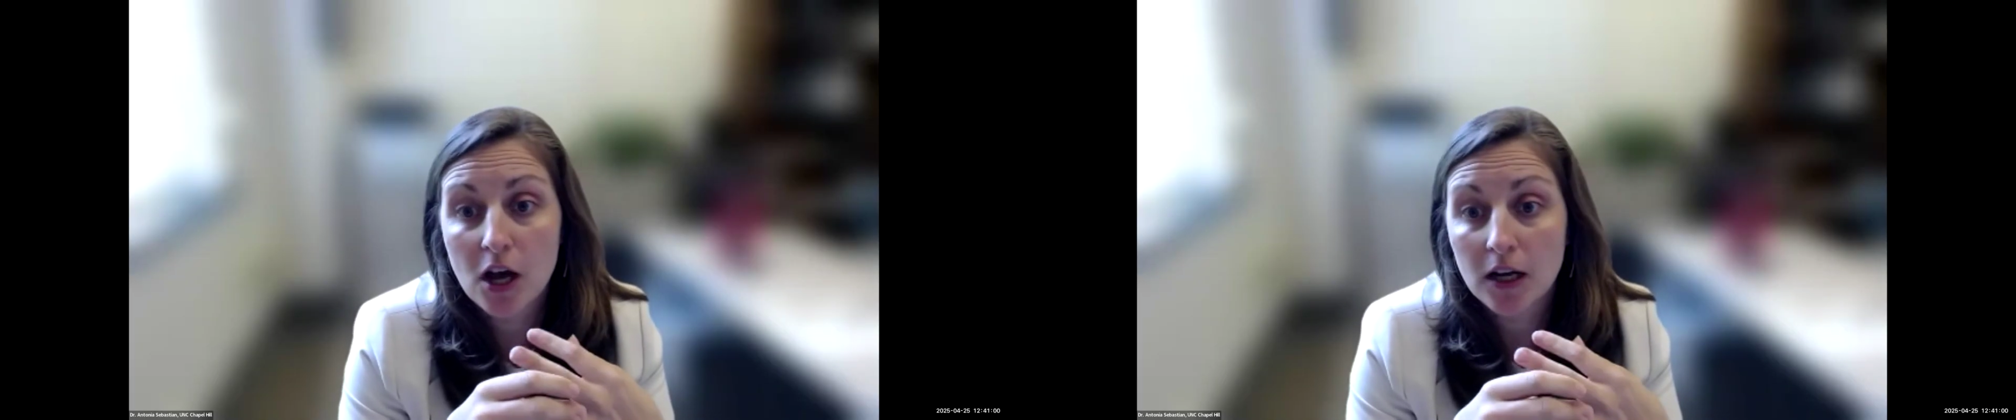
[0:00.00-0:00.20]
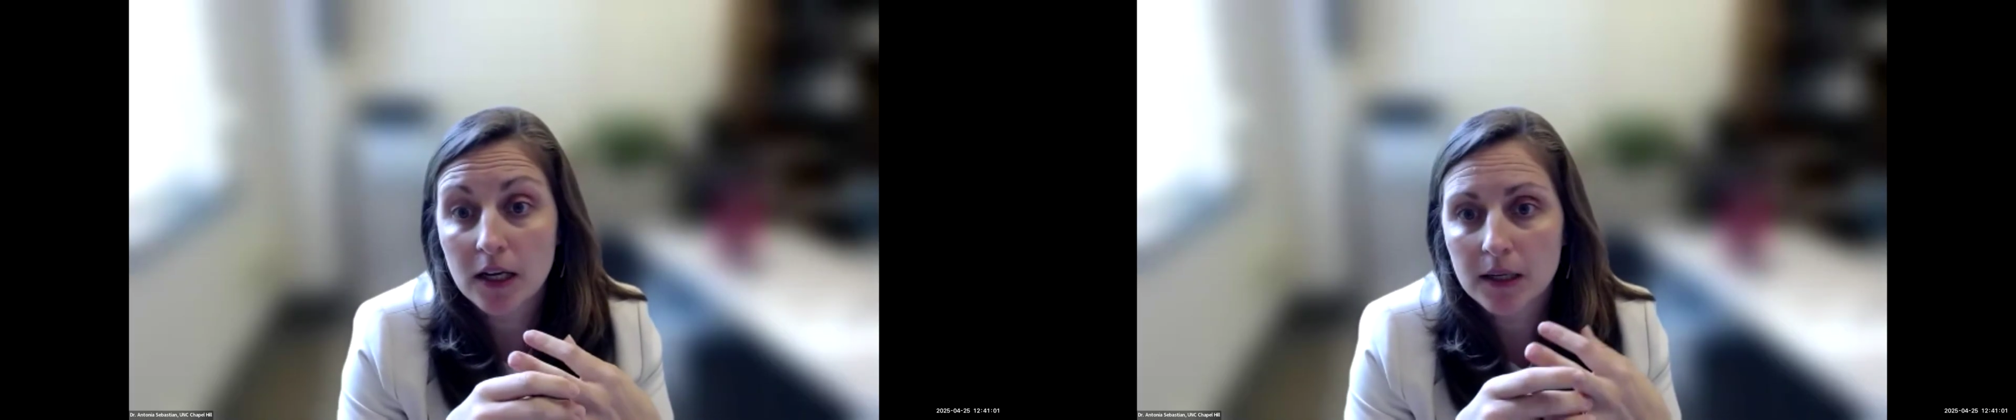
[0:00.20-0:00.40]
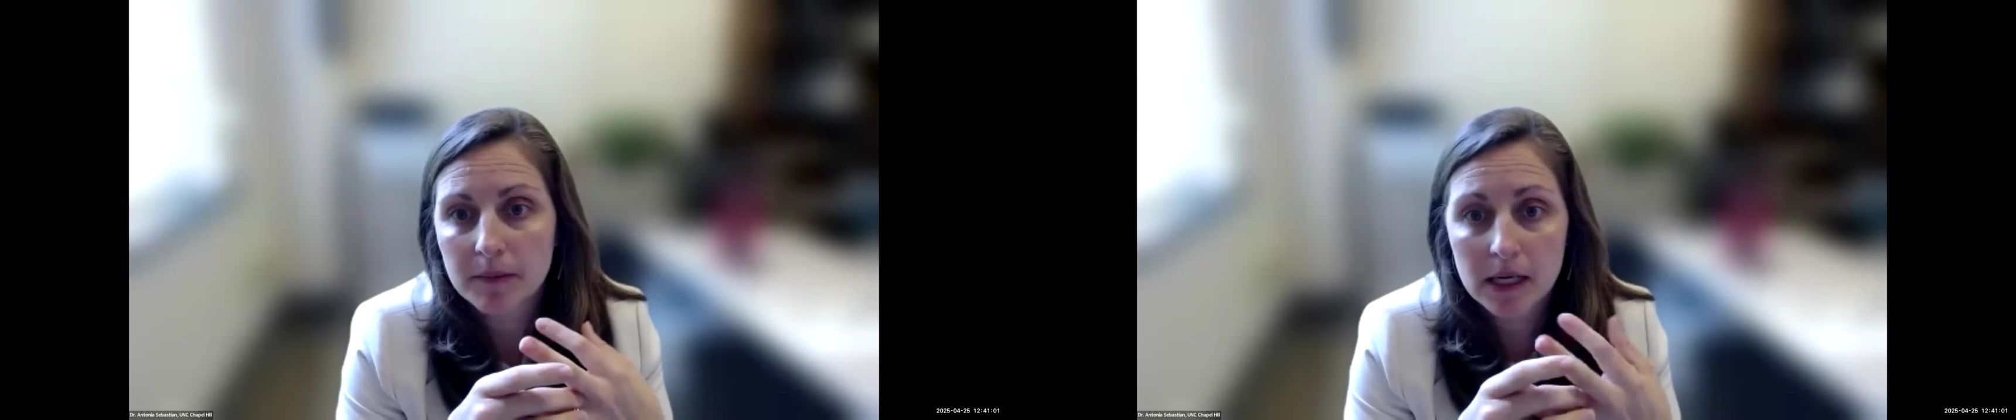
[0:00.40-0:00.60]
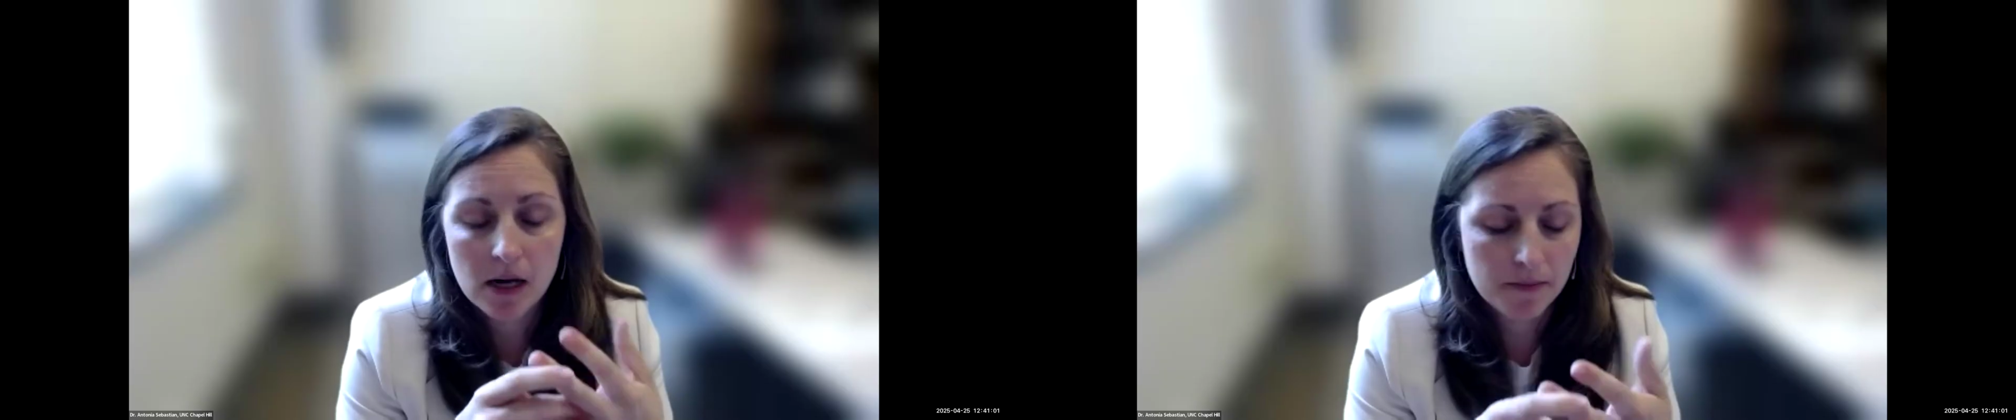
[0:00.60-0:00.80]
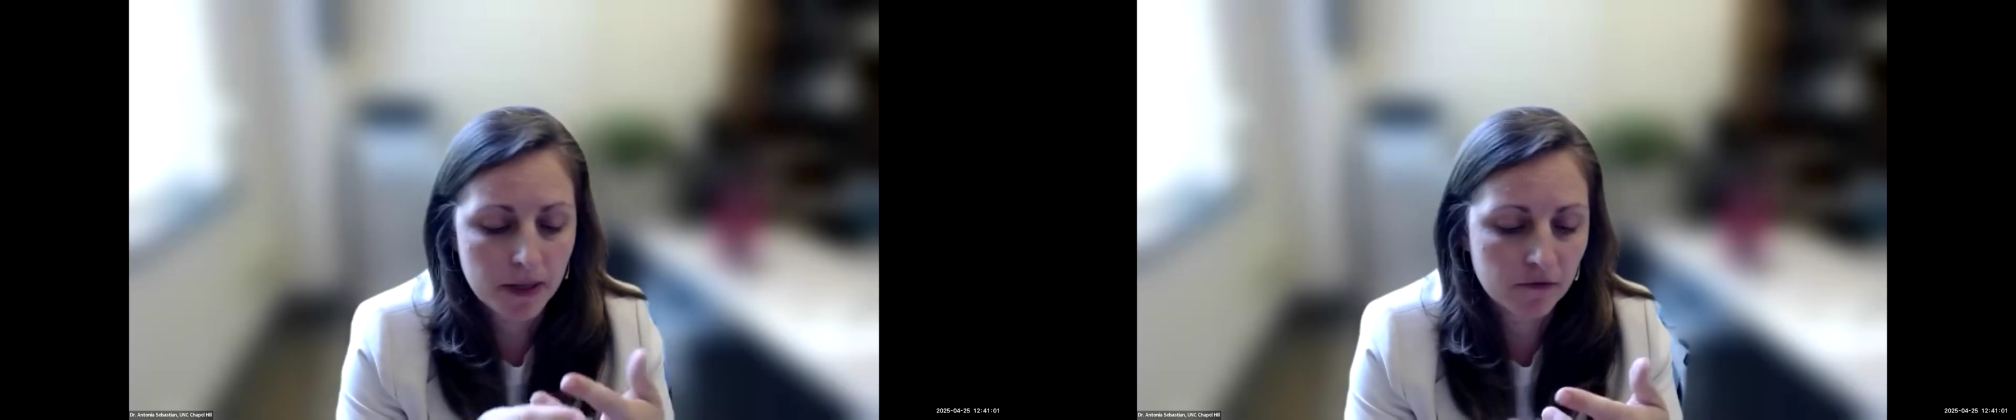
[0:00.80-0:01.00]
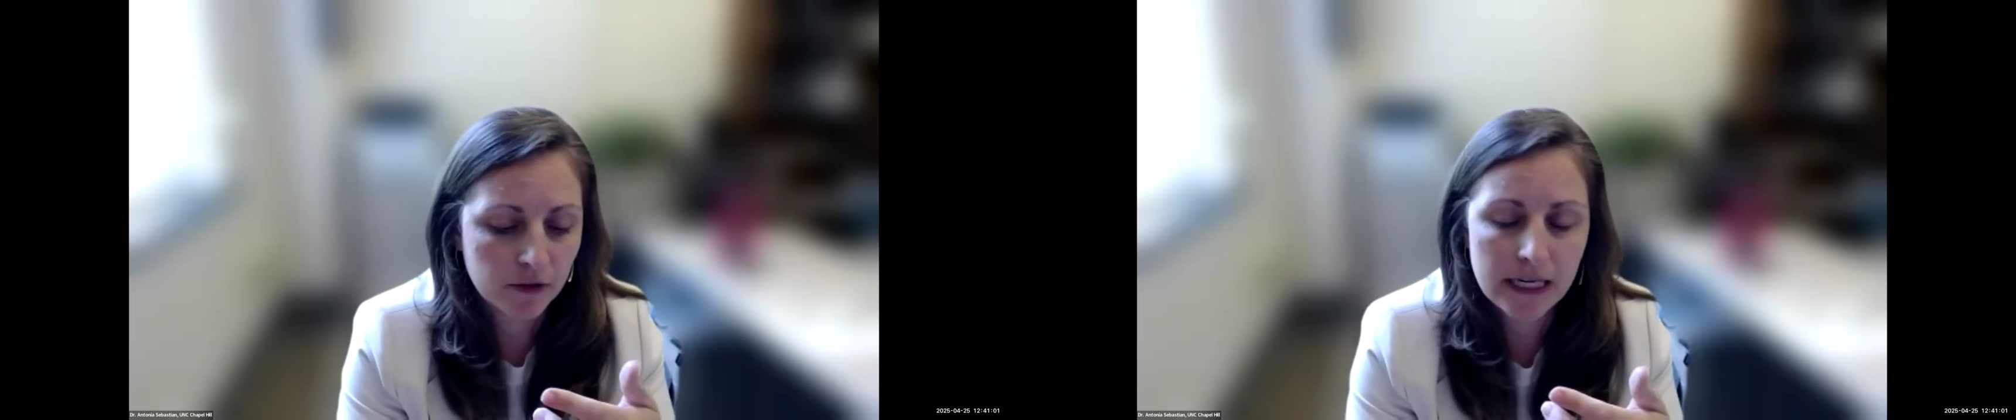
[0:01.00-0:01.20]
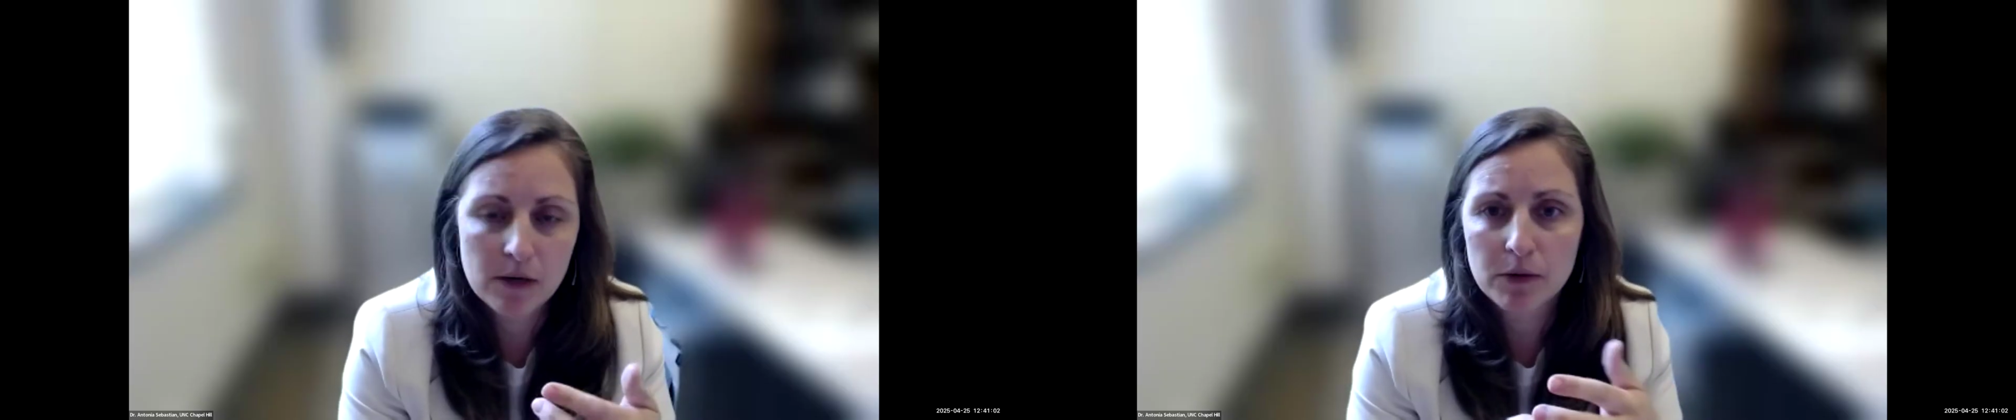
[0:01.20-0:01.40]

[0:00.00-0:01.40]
talking about compound flooding,